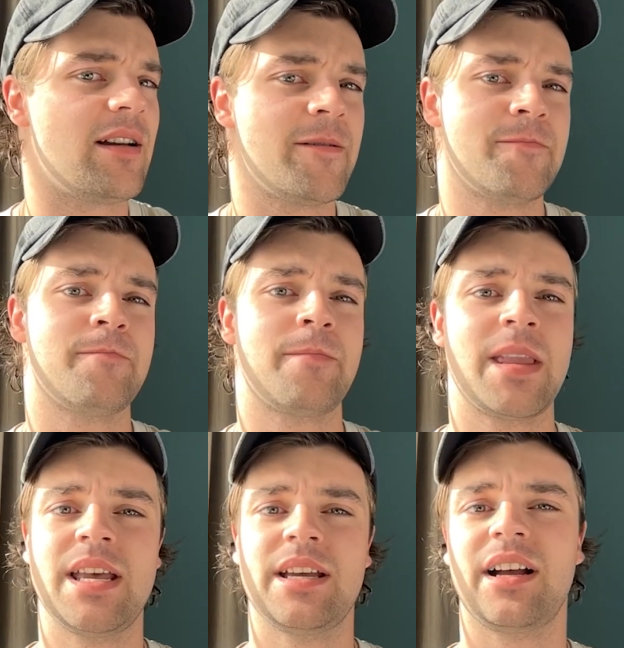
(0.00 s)

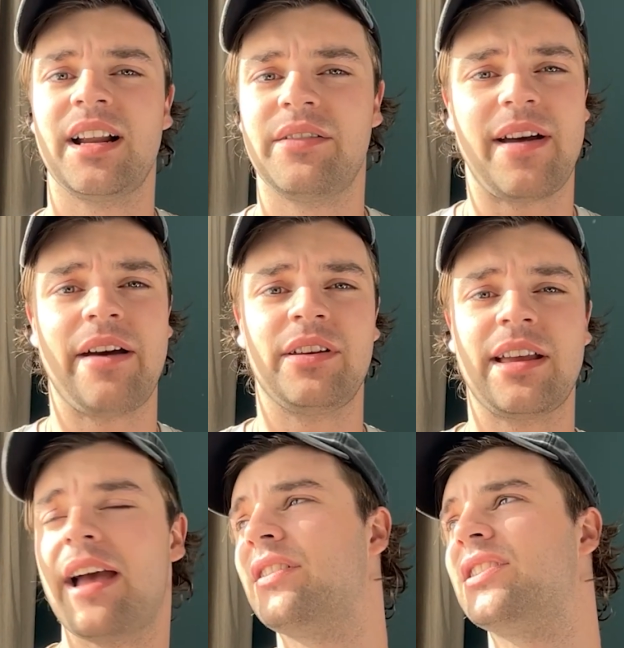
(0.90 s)
Kind of
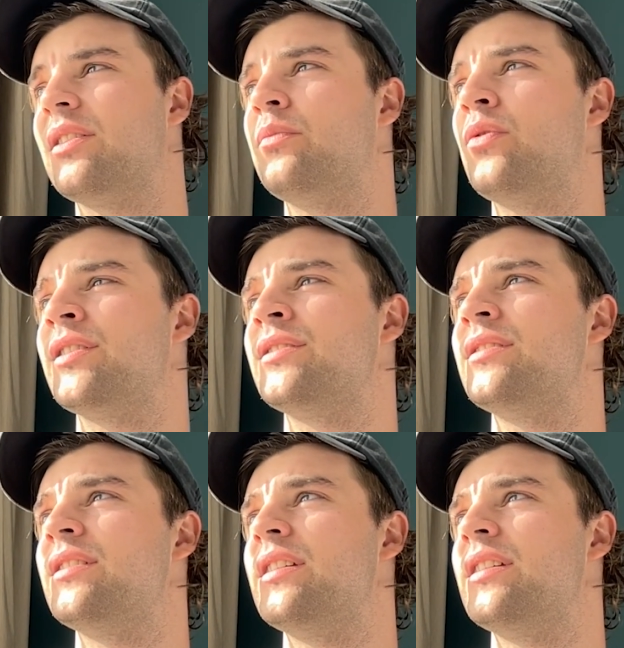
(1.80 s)
having someone,